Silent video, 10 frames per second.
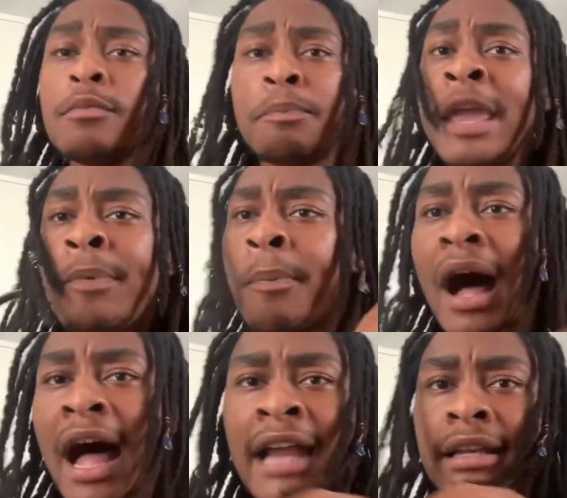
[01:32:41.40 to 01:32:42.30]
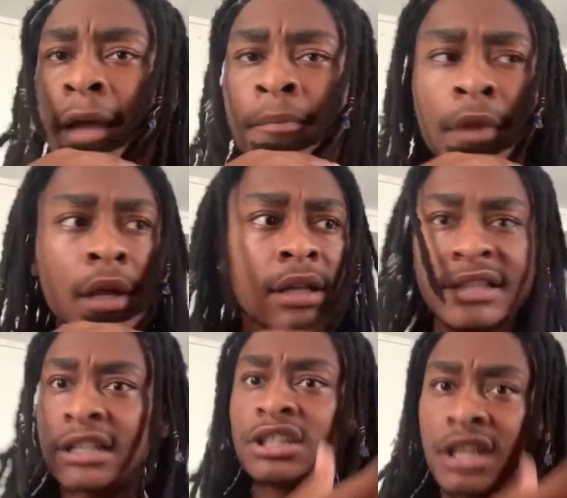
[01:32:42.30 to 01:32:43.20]
people behind them,
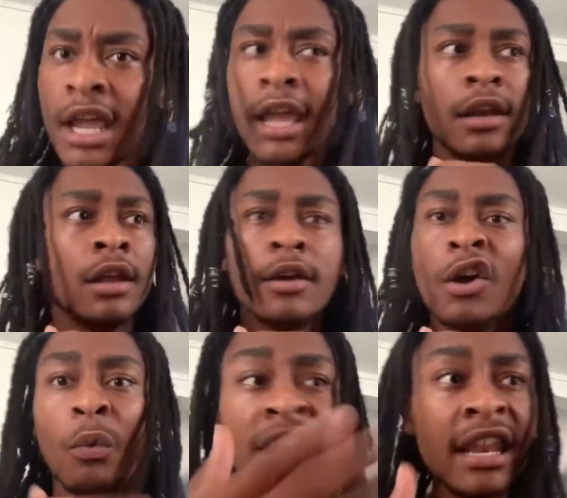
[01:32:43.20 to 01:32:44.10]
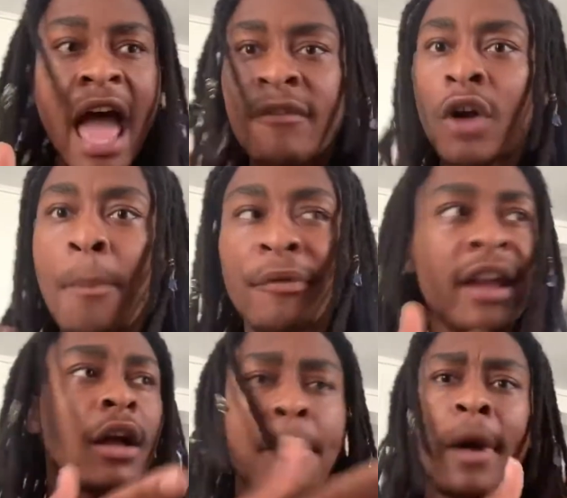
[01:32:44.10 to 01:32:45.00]
then shit. We need to have a,
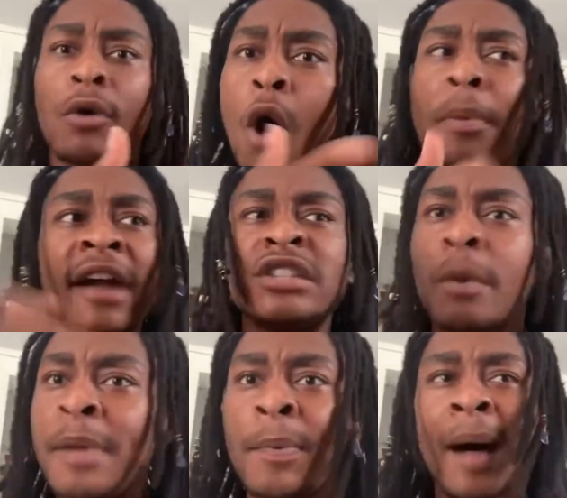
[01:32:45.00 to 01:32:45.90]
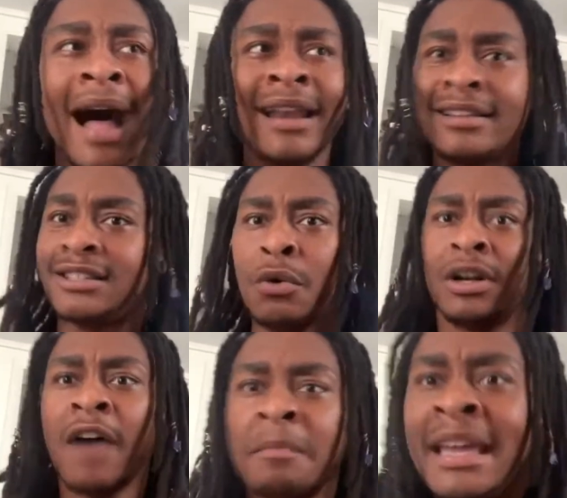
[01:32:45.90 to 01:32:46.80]
corporate, a corporation with people behind us too.
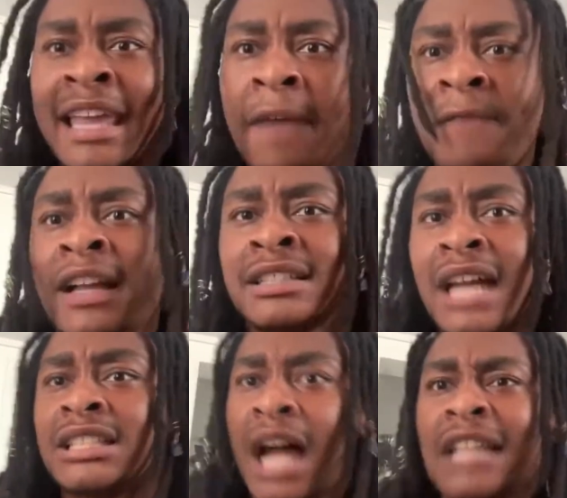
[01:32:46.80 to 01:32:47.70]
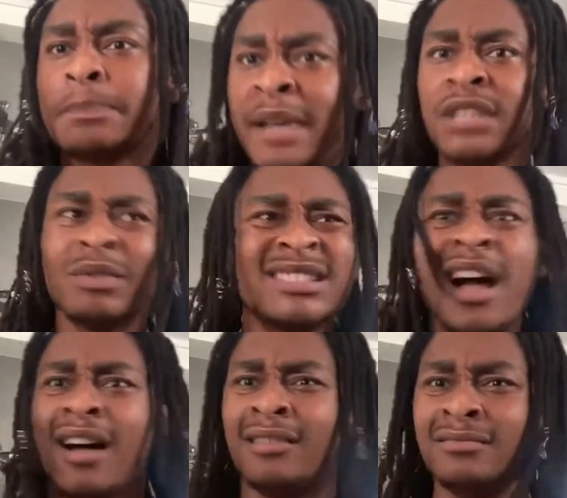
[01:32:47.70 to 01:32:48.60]
Government can't fucking touch us, bitch. What's
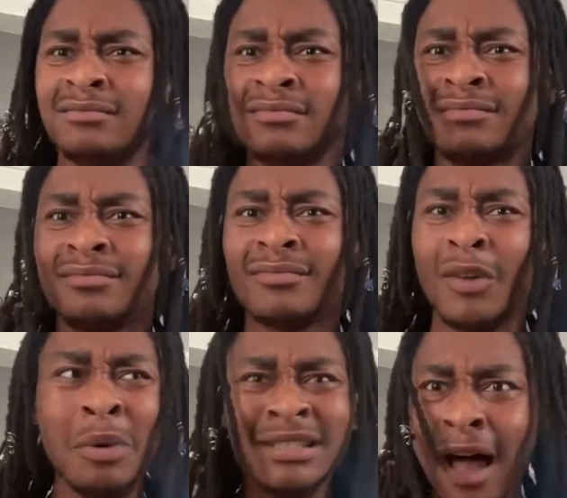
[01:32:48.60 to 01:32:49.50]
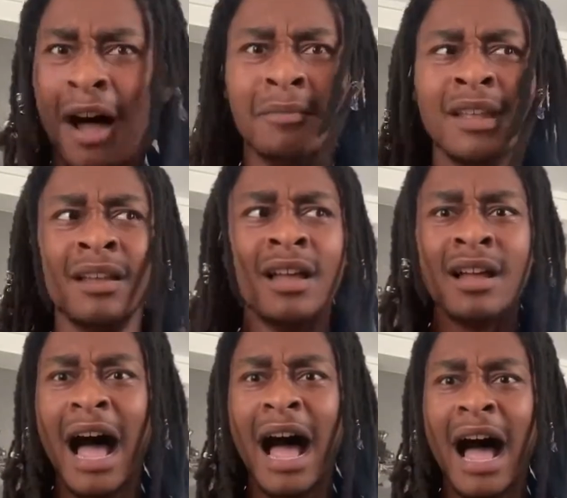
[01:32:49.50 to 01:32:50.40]
up? What's up?
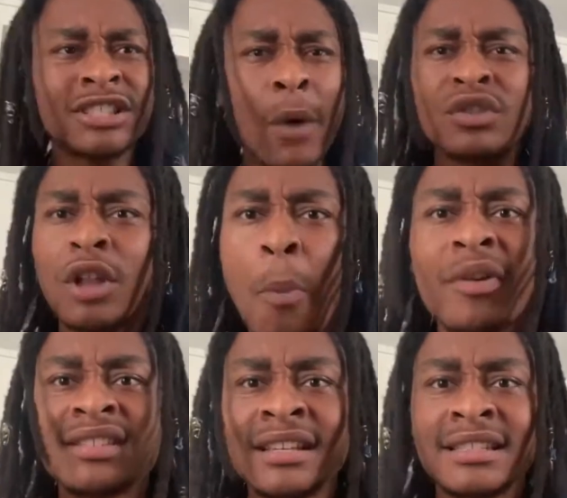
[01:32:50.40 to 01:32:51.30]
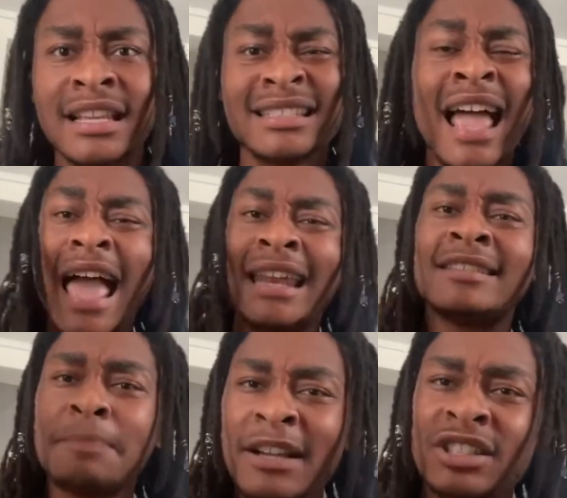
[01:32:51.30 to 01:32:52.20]
I thought y'all was global citizens, and then
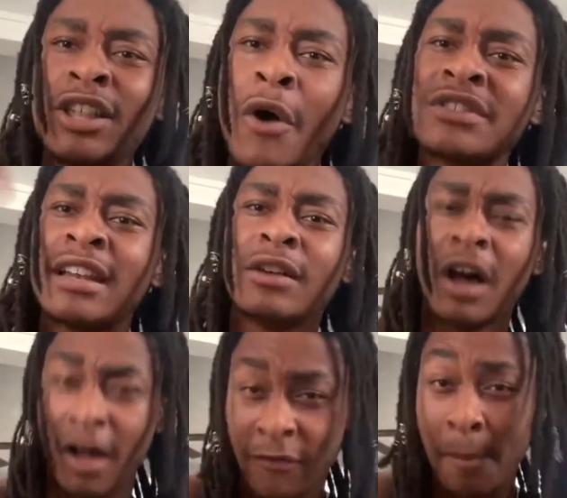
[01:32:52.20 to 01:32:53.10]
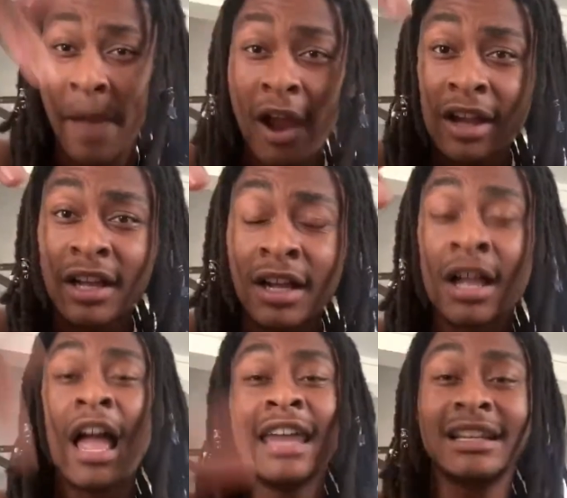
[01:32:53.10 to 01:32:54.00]
especially those that are uh, of
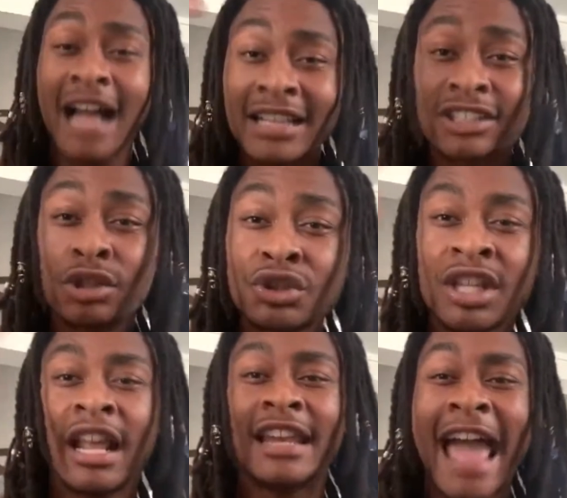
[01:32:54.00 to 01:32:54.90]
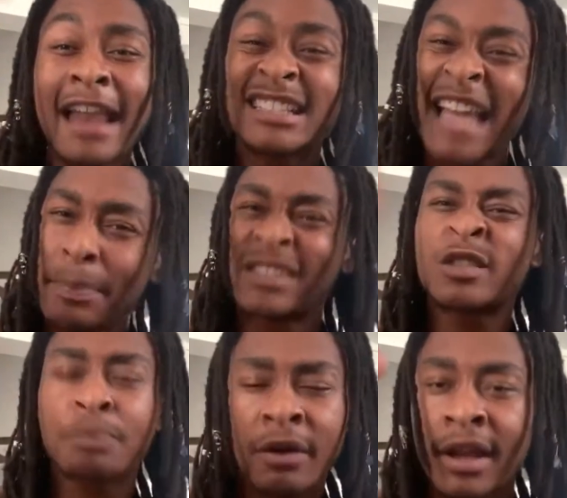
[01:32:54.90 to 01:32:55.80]
America and the Constitution and that type of
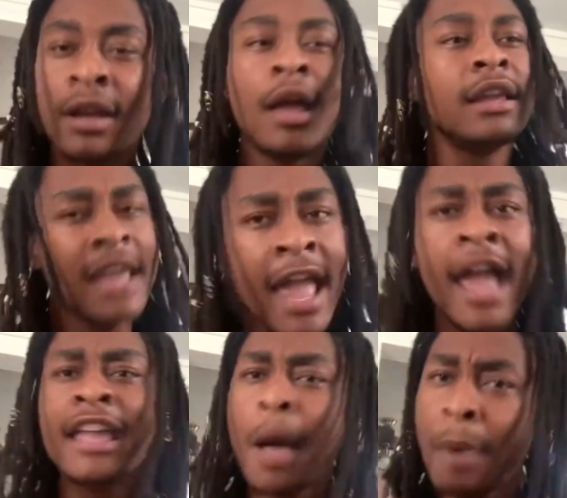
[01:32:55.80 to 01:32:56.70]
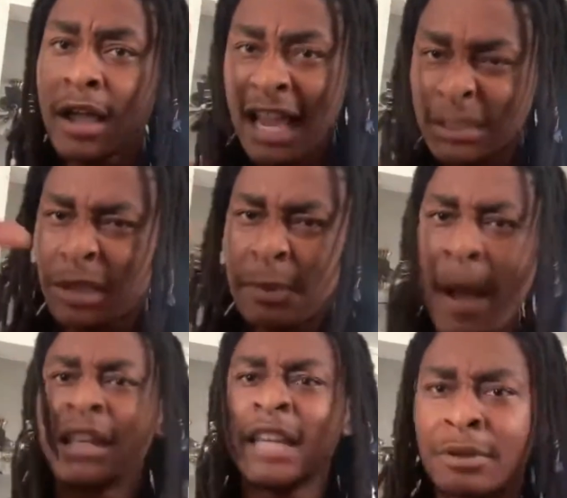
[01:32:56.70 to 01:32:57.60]
spirit. Yeah, y'all, about, y'all supposed to be
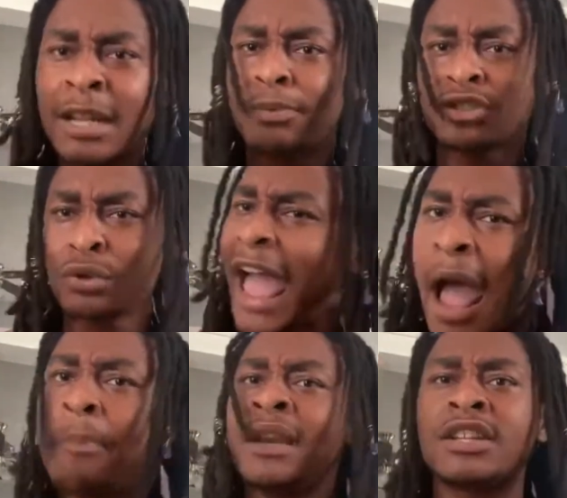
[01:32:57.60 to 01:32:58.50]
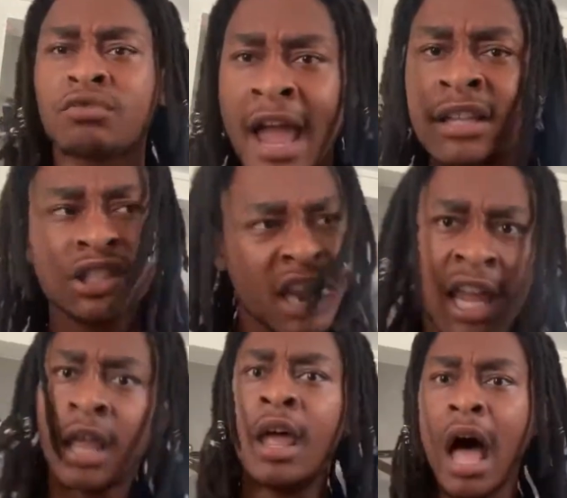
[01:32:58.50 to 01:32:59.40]
about liberty, pursuit of happiness, right?
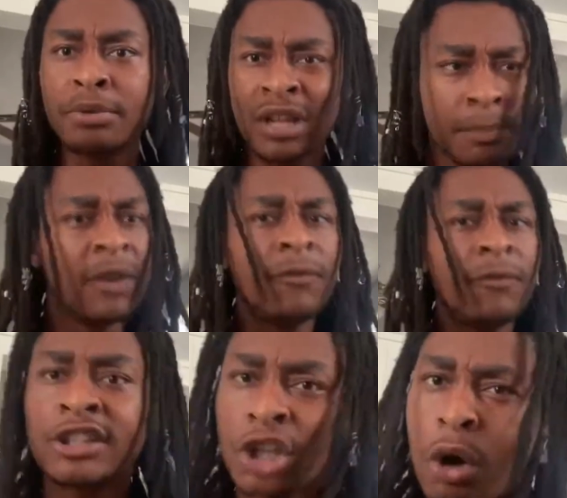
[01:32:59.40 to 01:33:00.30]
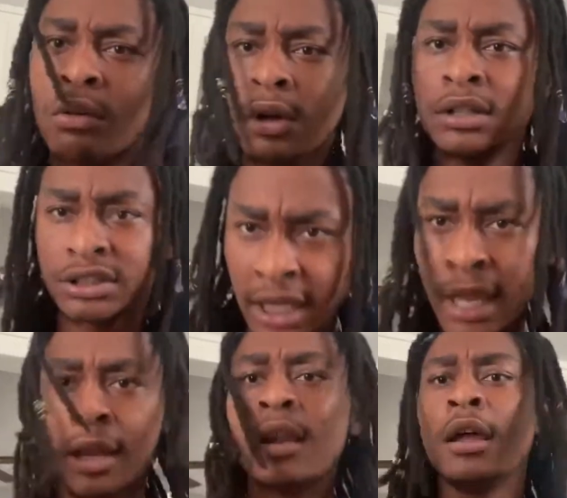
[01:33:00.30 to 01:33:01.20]
Shit, I'm trying to be free too.
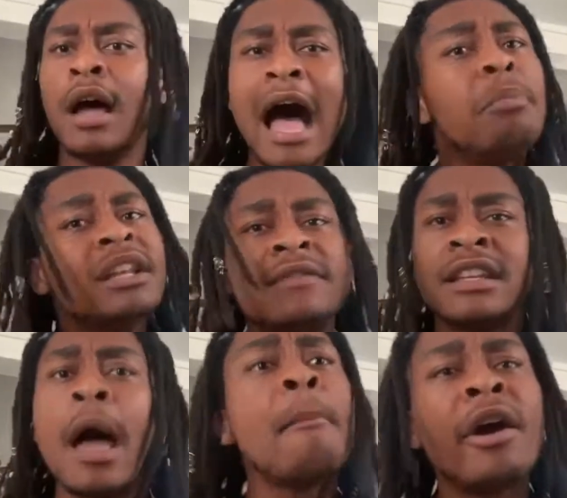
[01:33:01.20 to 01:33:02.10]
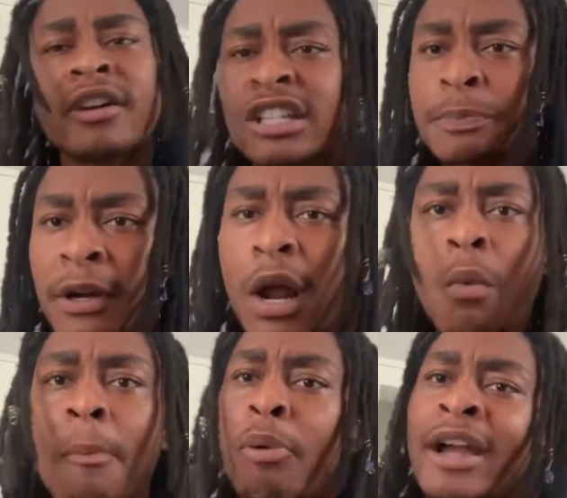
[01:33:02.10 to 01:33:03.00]
Shit, I believed in the American spirit
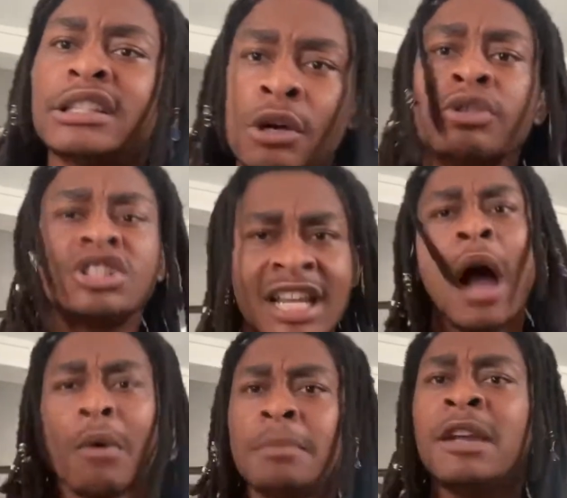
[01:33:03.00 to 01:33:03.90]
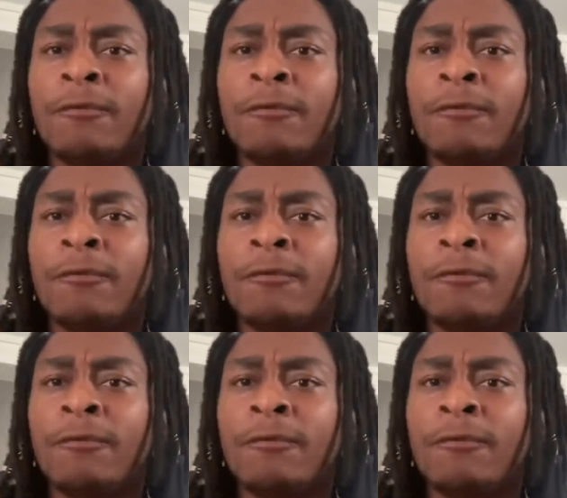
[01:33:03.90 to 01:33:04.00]
at one point too. Shit, I want